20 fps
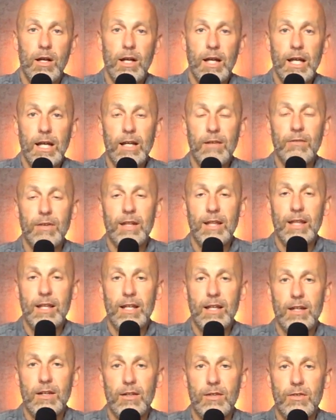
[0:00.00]
even
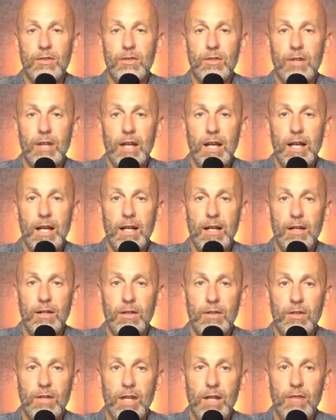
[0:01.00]
this
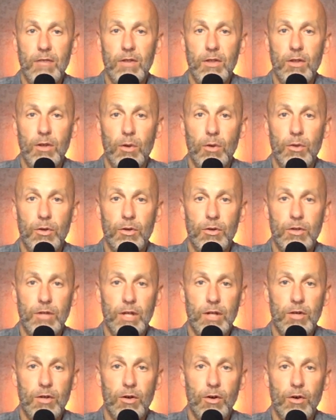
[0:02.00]
is even though there's
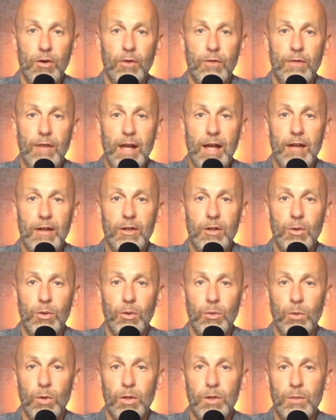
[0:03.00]
eternal value
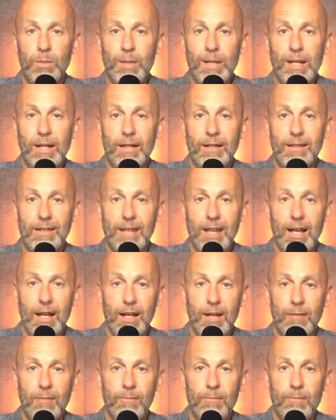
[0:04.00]
in what's being
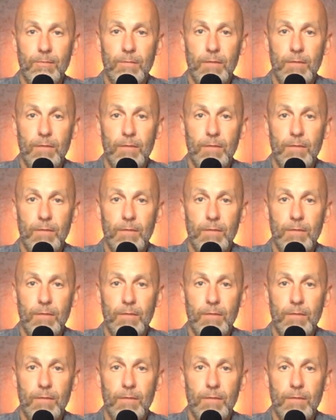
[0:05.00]
said,